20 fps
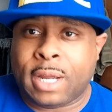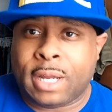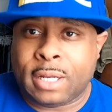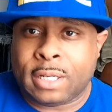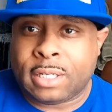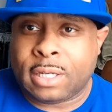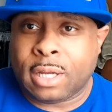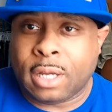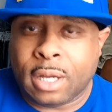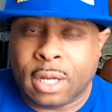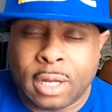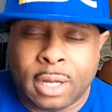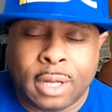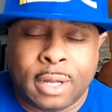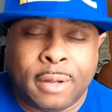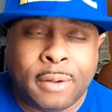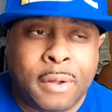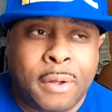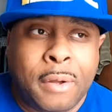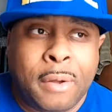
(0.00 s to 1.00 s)
ways.
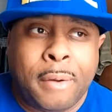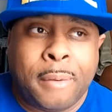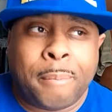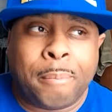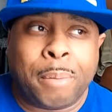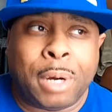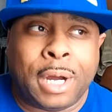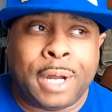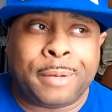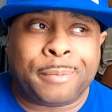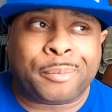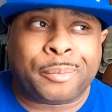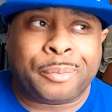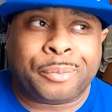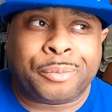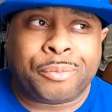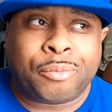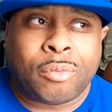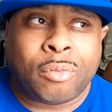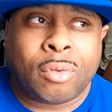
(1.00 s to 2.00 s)
But
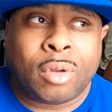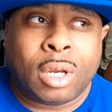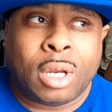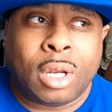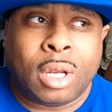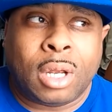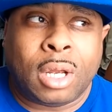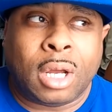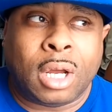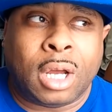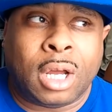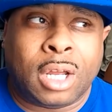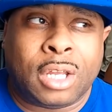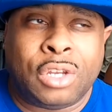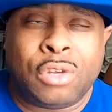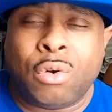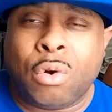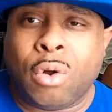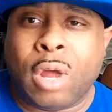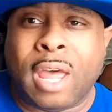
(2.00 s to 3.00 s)

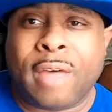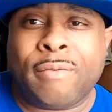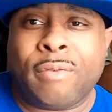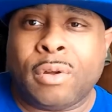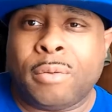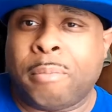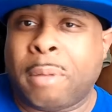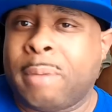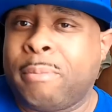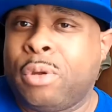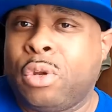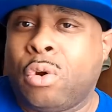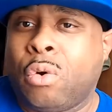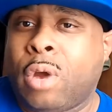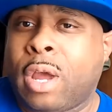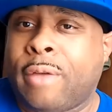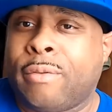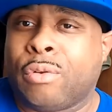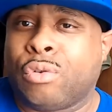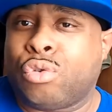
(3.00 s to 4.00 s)
you don't have
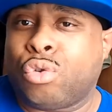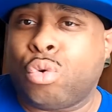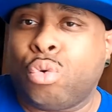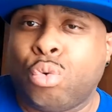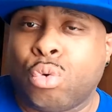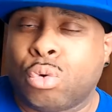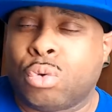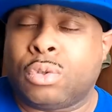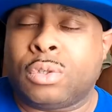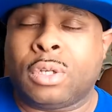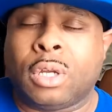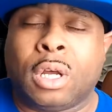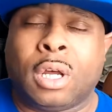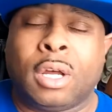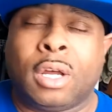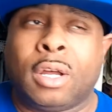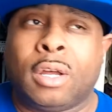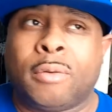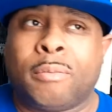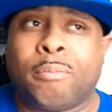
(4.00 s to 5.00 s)
the tools.
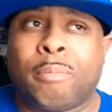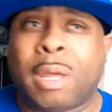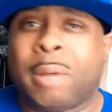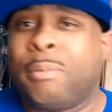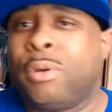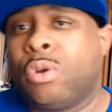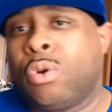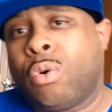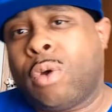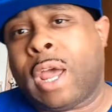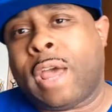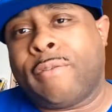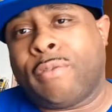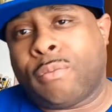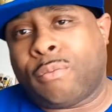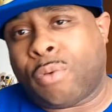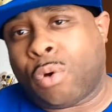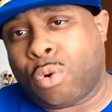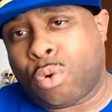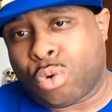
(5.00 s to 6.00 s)
Maybe you don't have
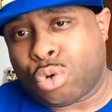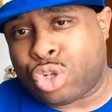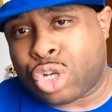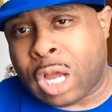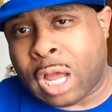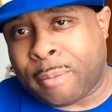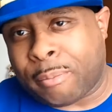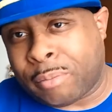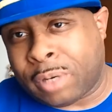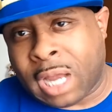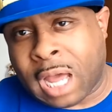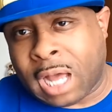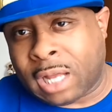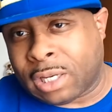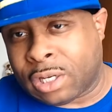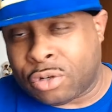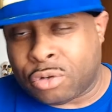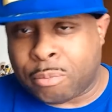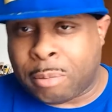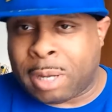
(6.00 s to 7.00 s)
the Photoshop
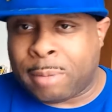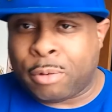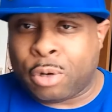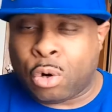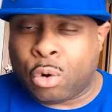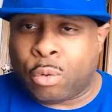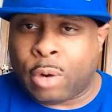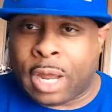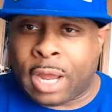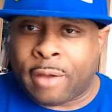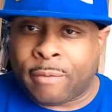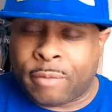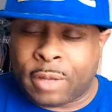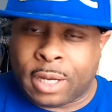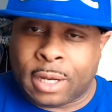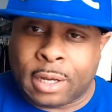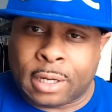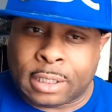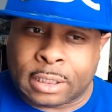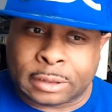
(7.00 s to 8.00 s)
knowledge. Maybe you don't have
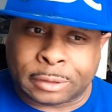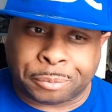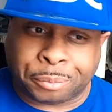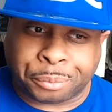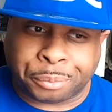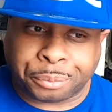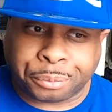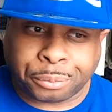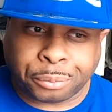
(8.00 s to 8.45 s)
the